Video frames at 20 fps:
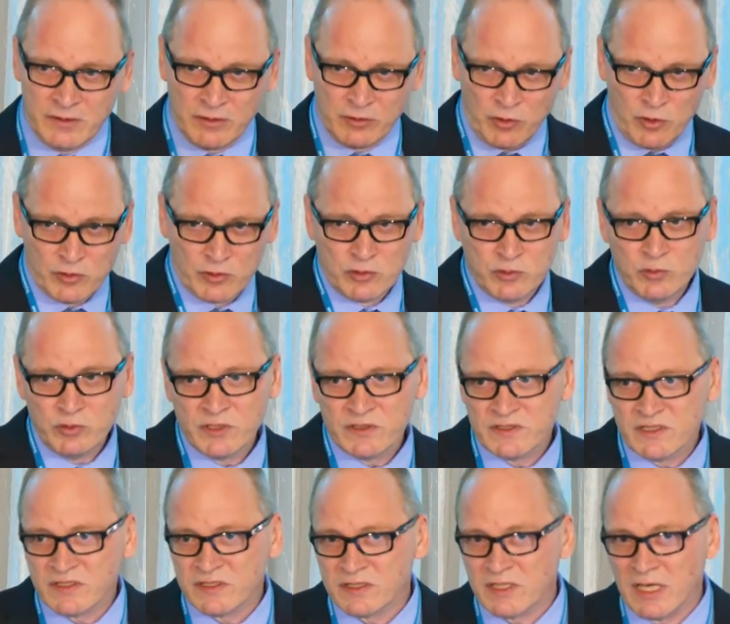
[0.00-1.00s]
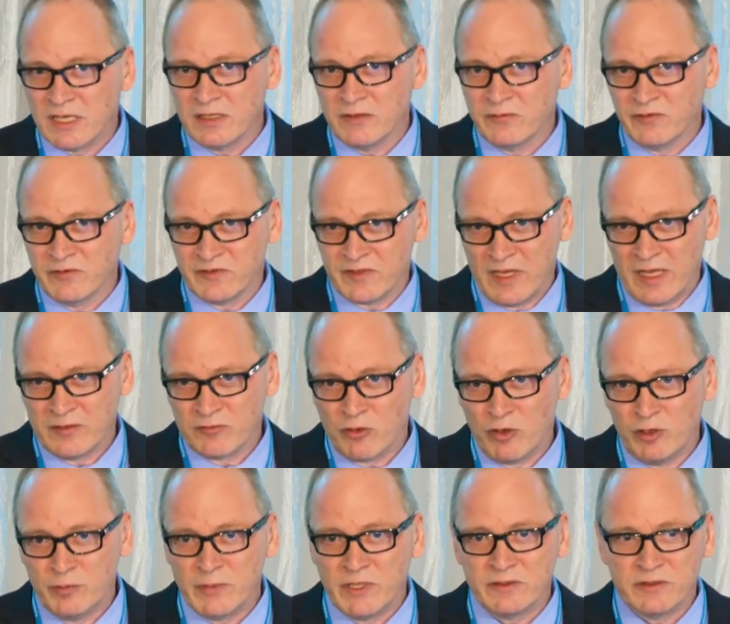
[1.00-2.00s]
concluded this study with the
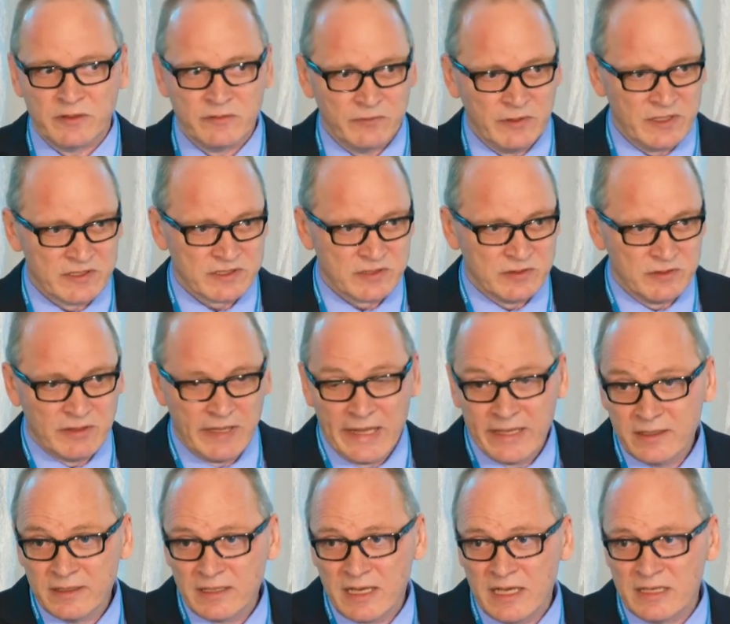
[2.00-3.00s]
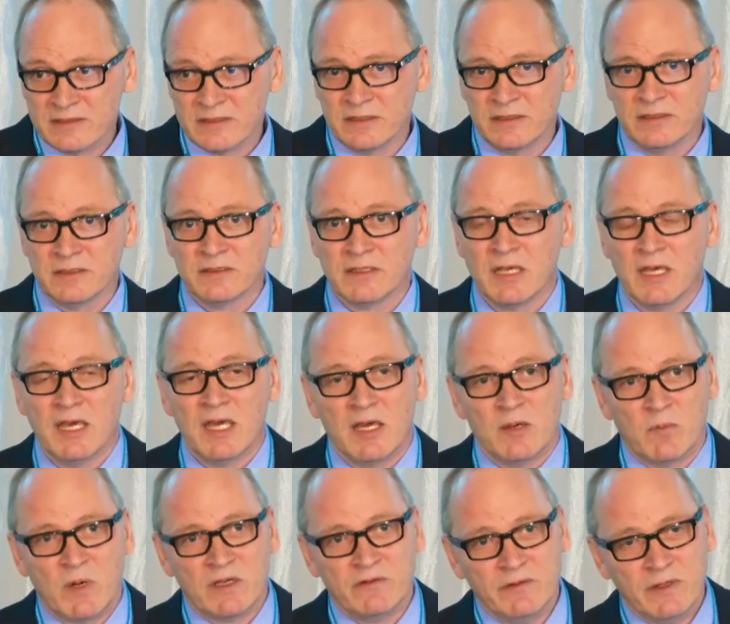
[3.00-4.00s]
enrollment, and we are still analyzing it.
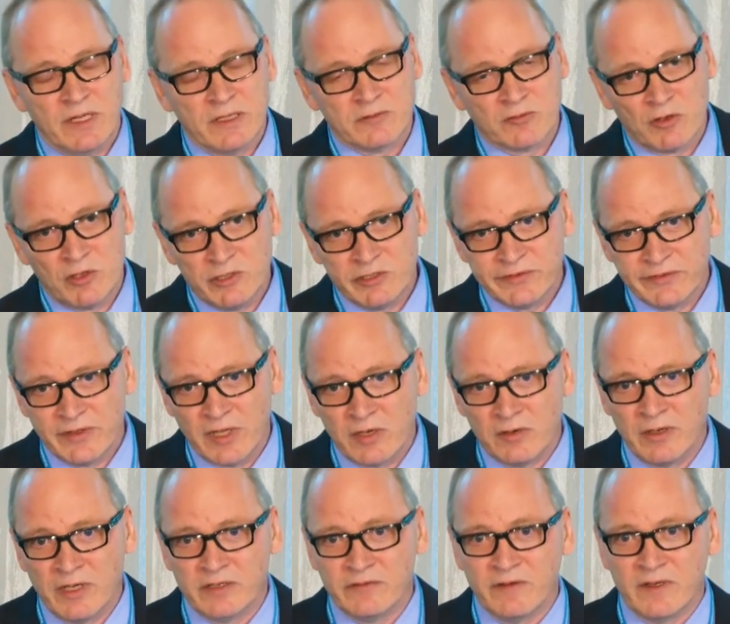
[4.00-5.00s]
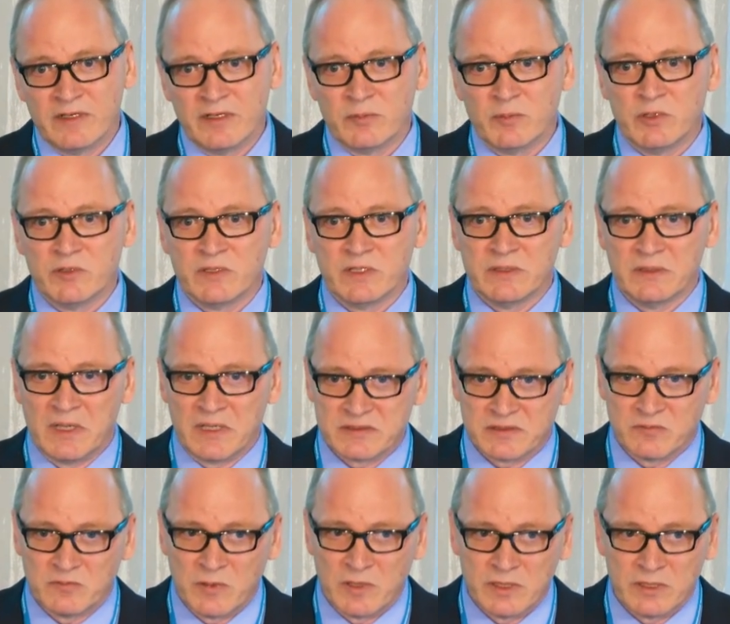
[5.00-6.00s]
But we enrolled now at Vanderbilt
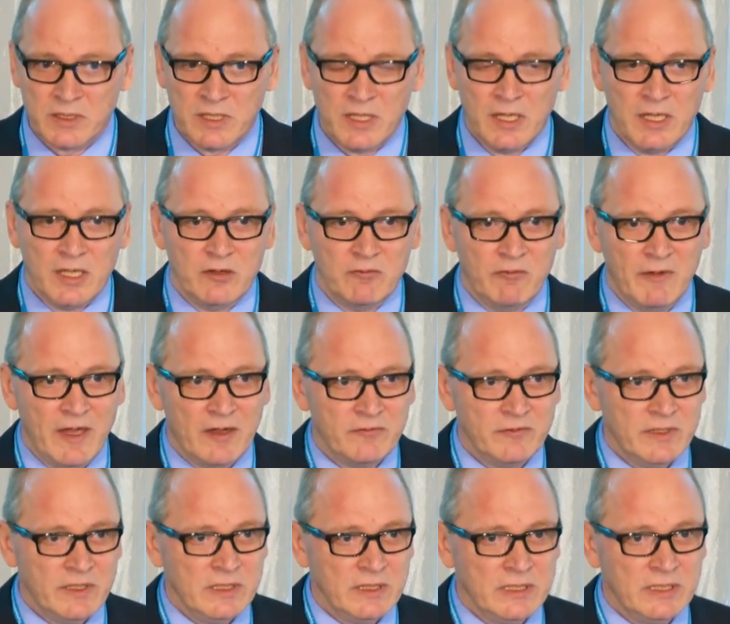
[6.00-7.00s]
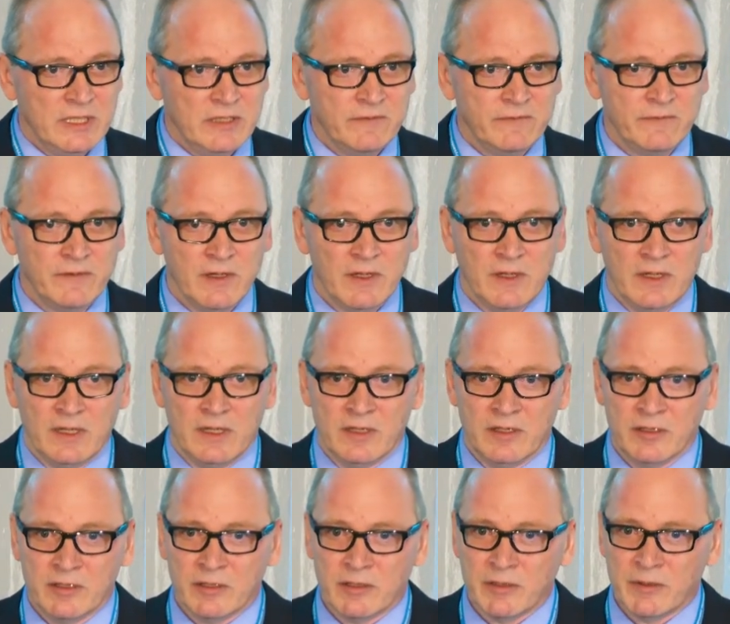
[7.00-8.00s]
another one where we give
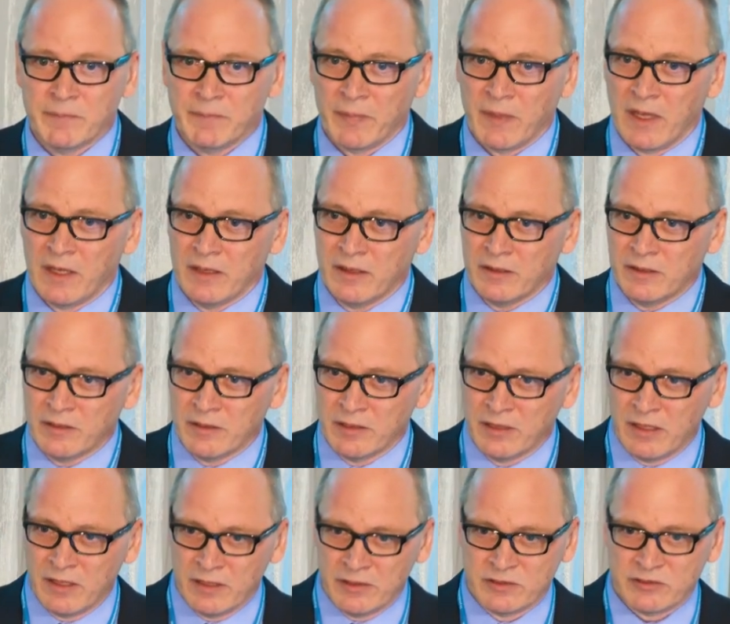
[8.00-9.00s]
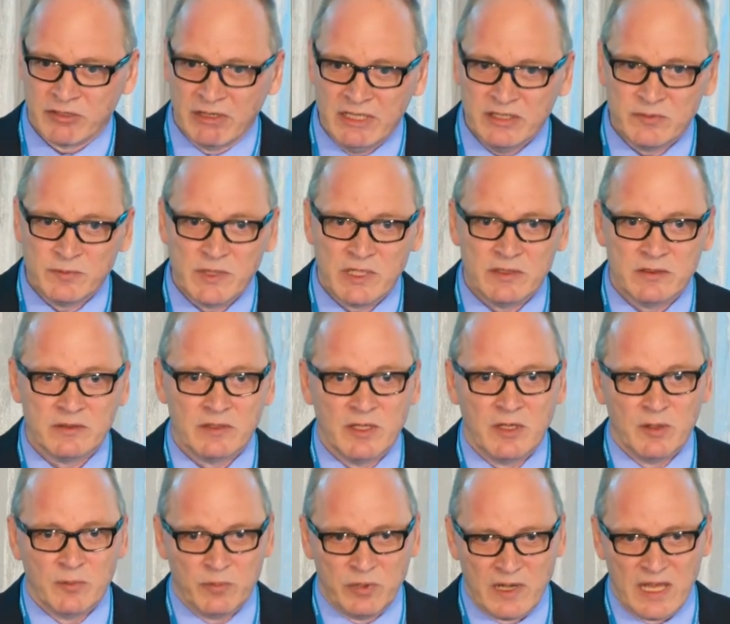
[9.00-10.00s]
a treatment
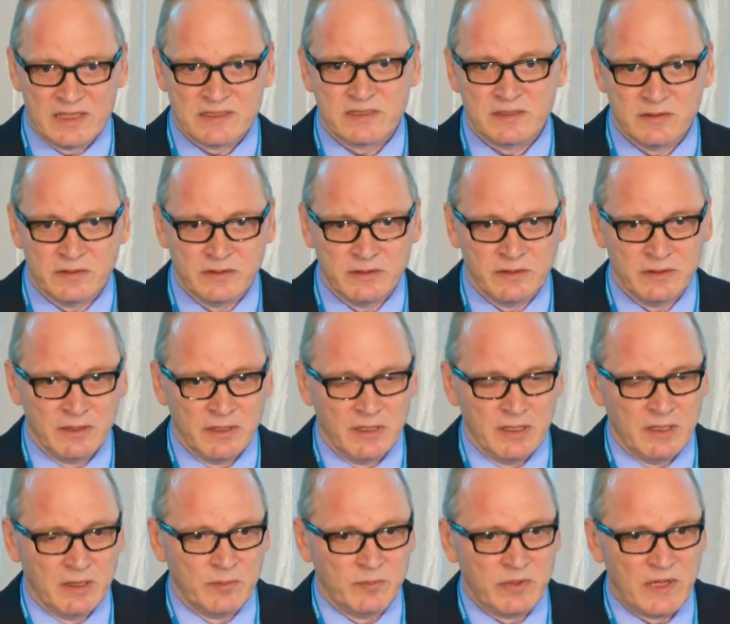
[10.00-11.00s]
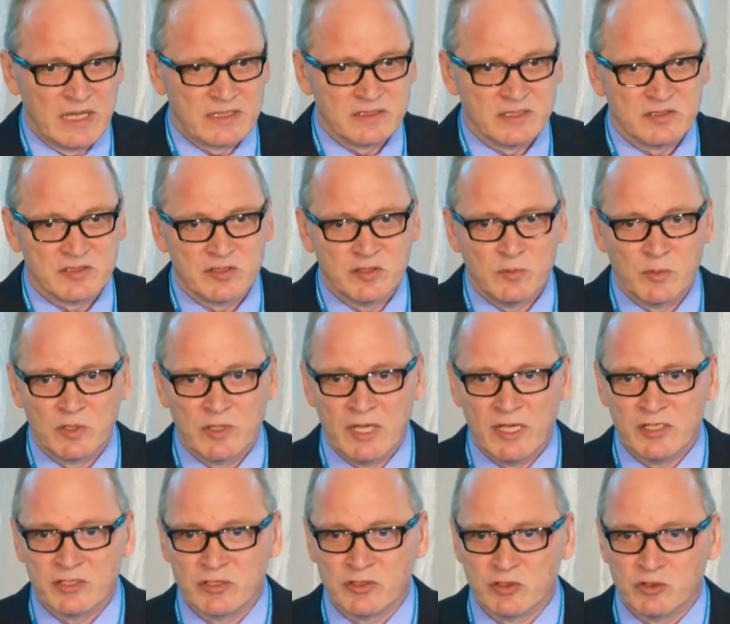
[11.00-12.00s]
plus the
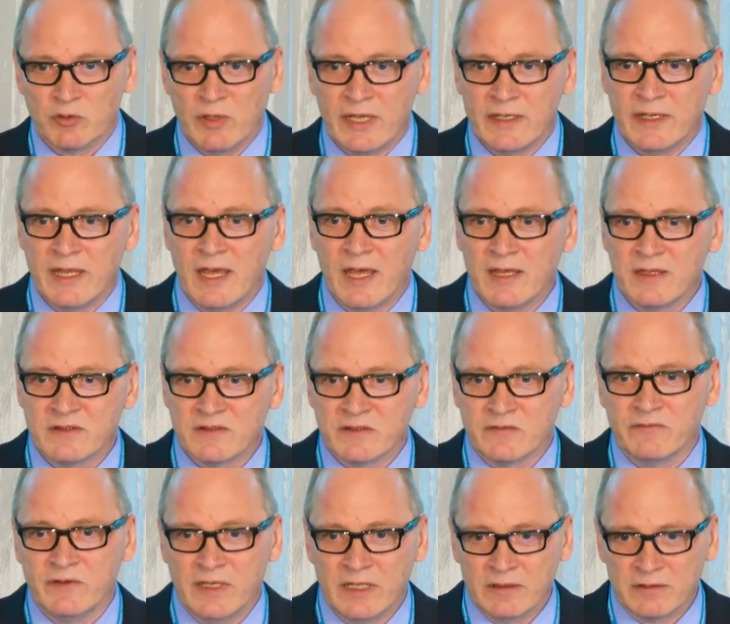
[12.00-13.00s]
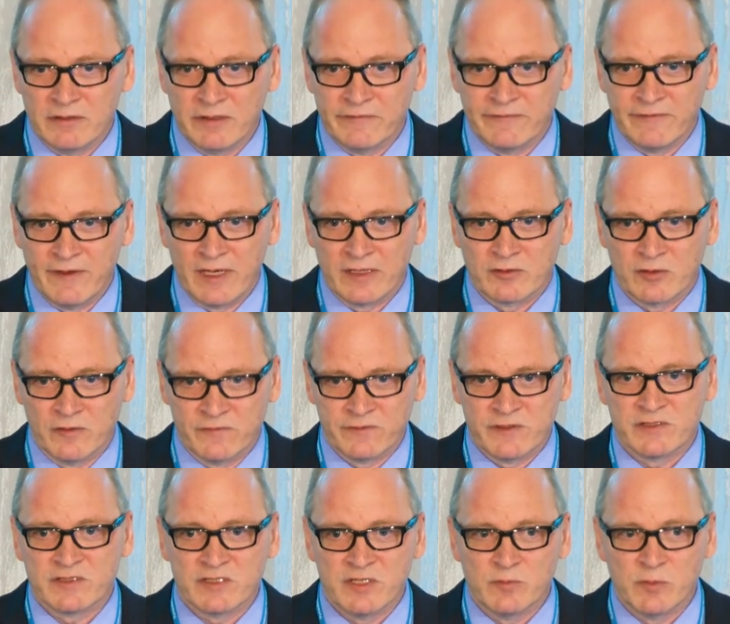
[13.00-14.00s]
stimulation to enhance the vagal effect of
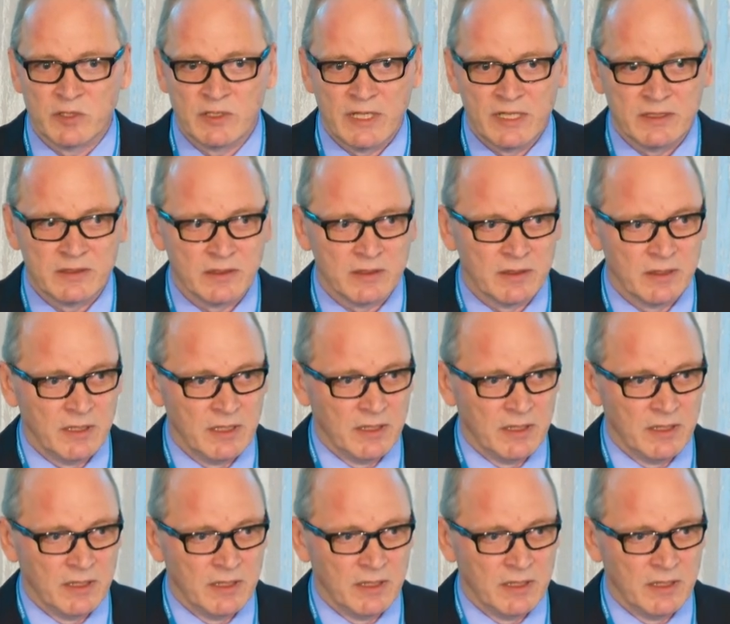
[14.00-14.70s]
the stimulator.